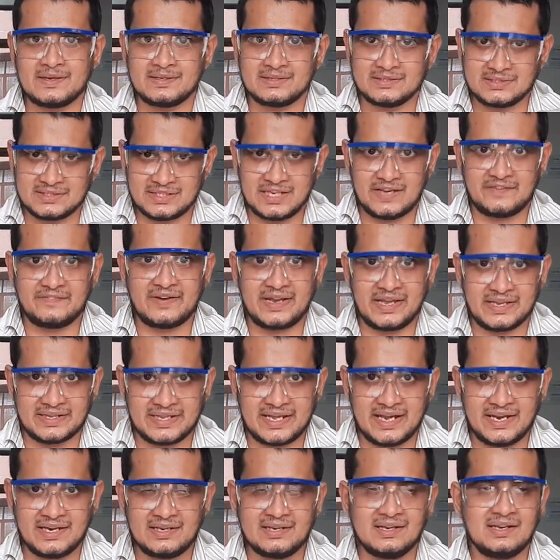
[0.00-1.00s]
stuff like
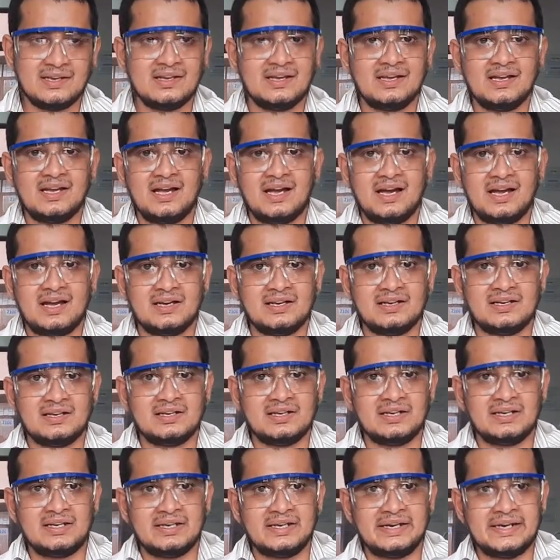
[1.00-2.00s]
that,
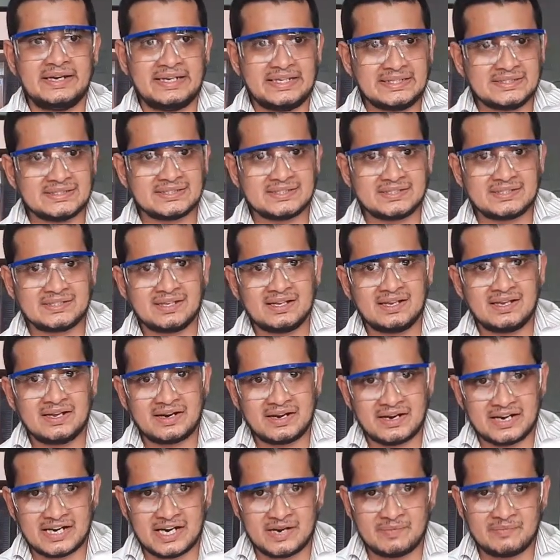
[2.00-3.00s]
it is
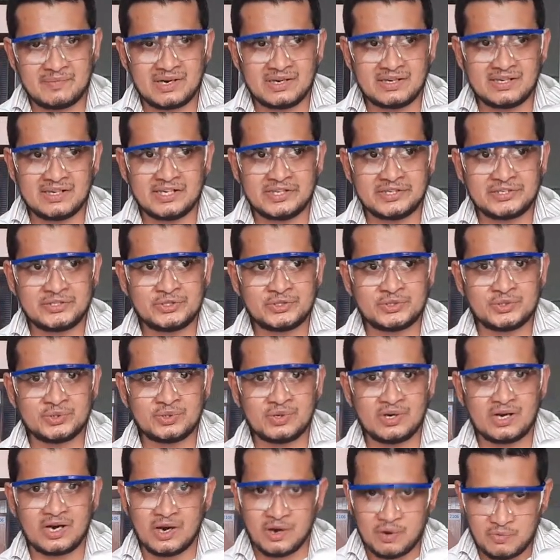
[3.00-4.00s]
recommended
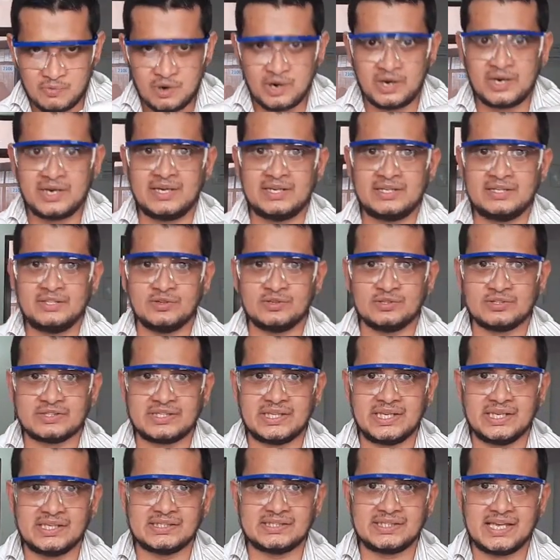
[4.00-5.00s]
to avoid those
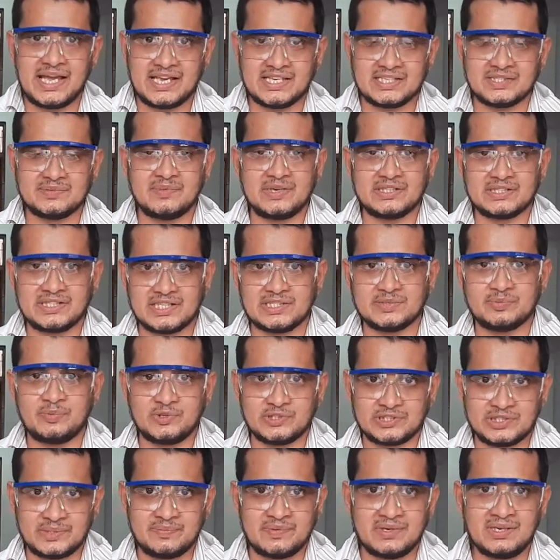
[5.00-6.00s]
things as much as
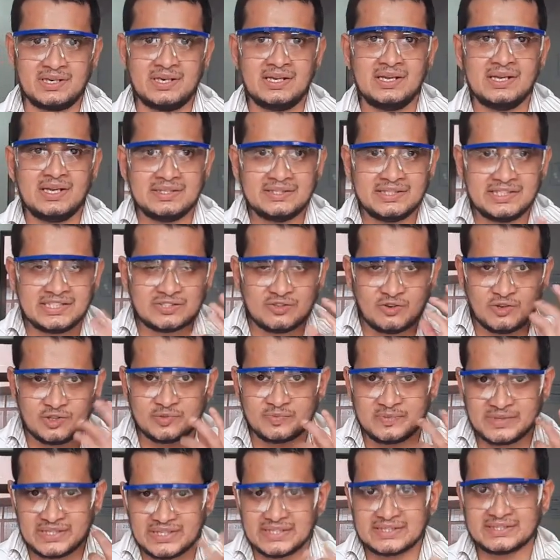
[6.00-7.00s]
possible. These
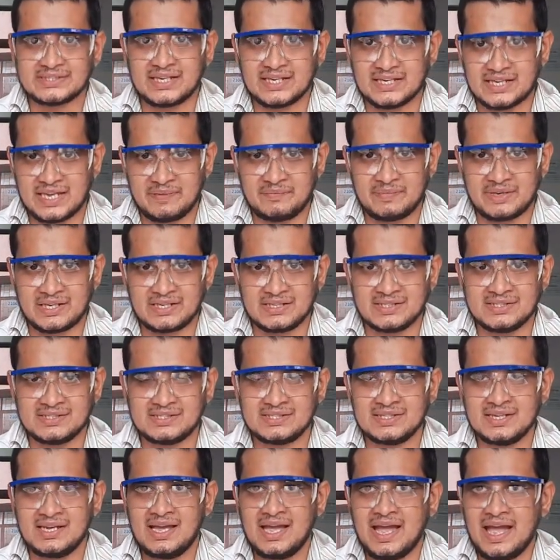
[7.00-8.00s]
cosmetics are
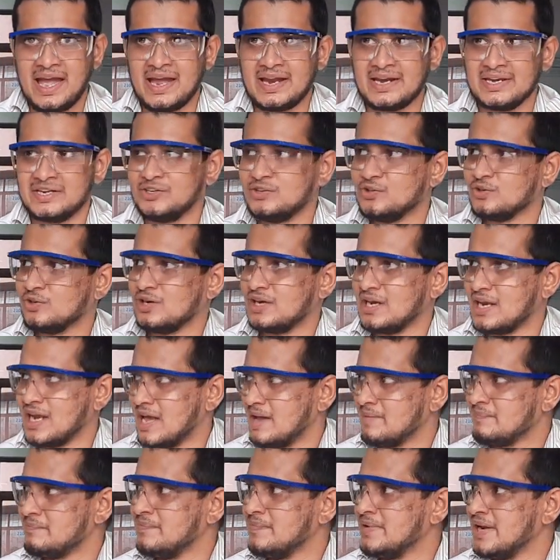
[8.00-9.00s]
chemicals, and your
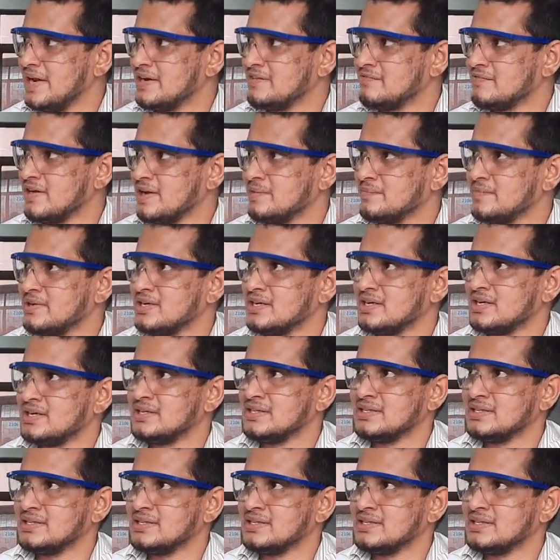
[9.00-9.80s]
lab environment